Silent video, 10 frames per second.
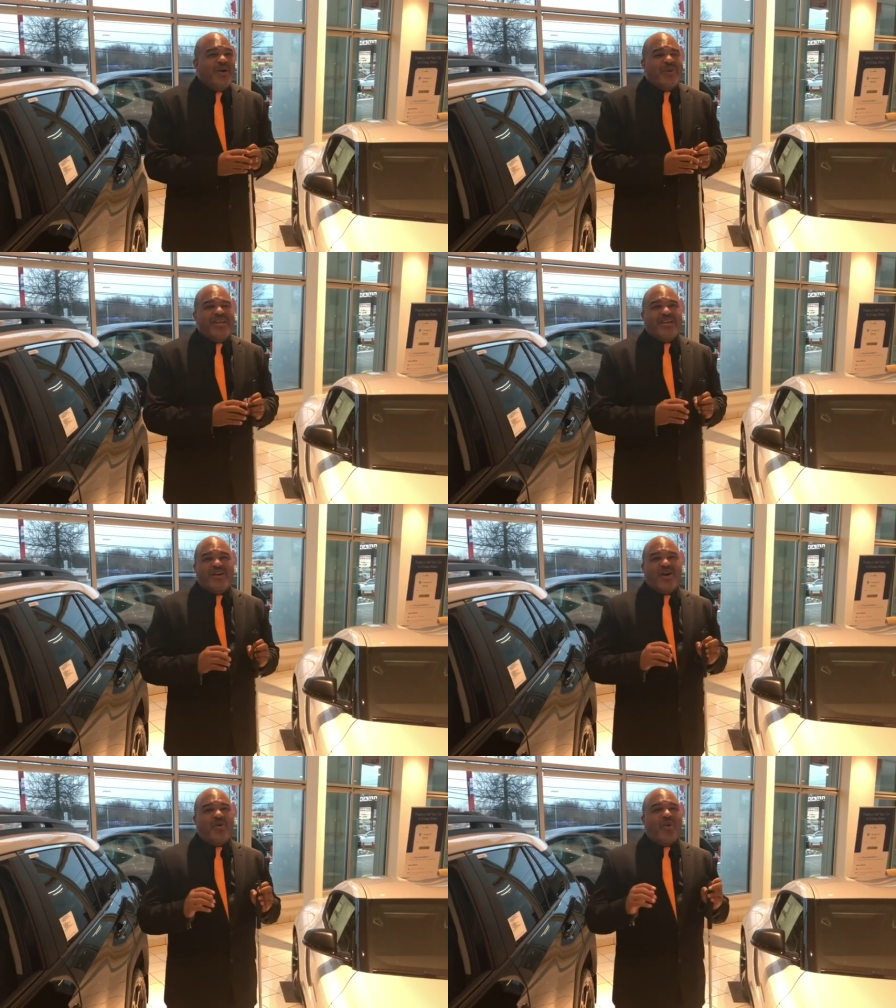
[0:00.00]
We
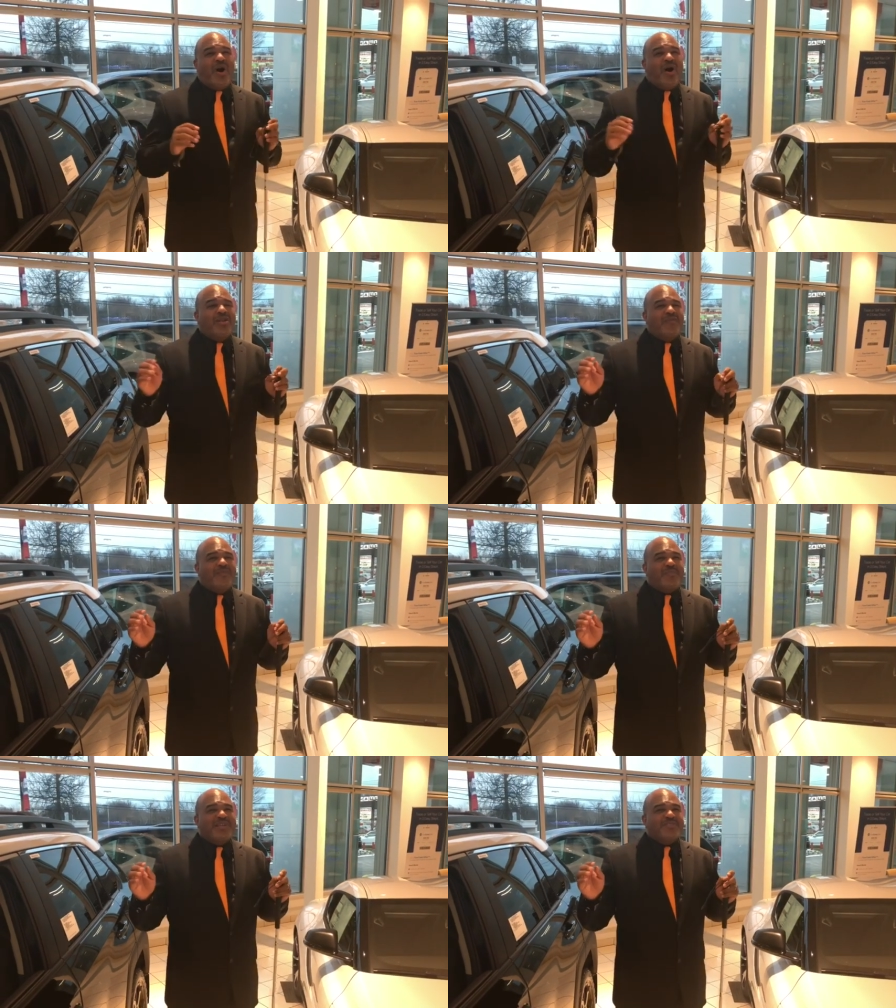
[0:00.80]
go all
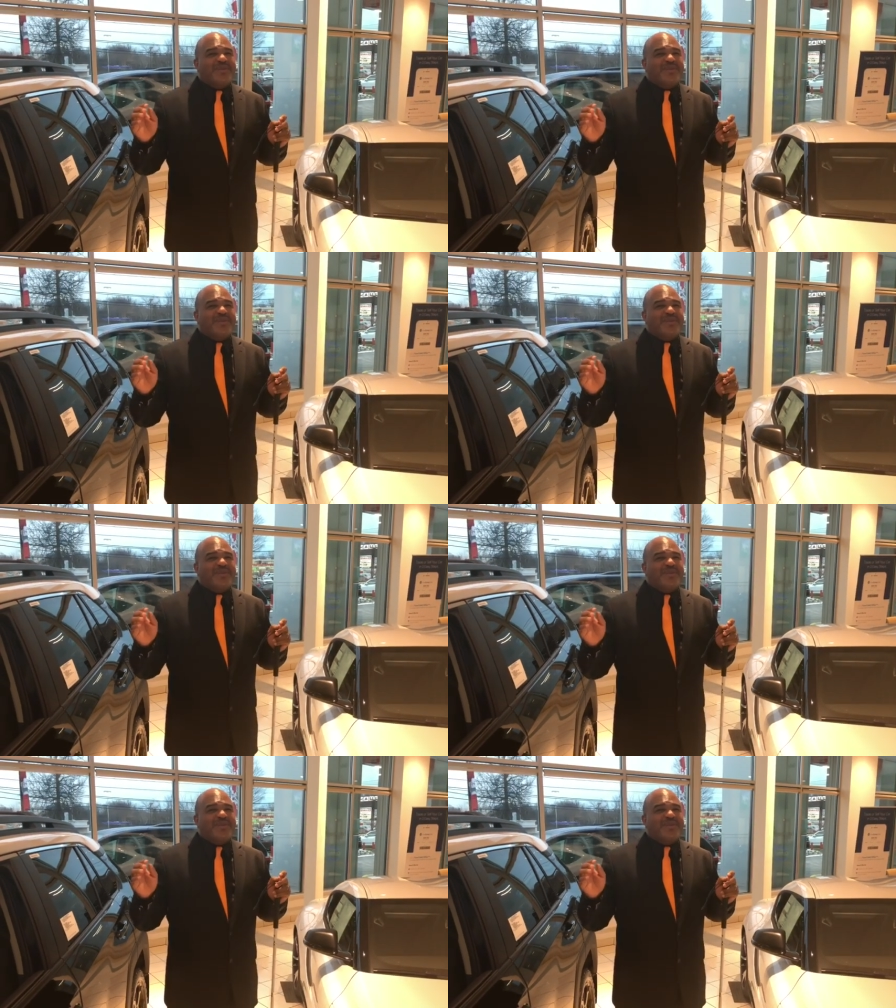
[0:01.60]
over the place.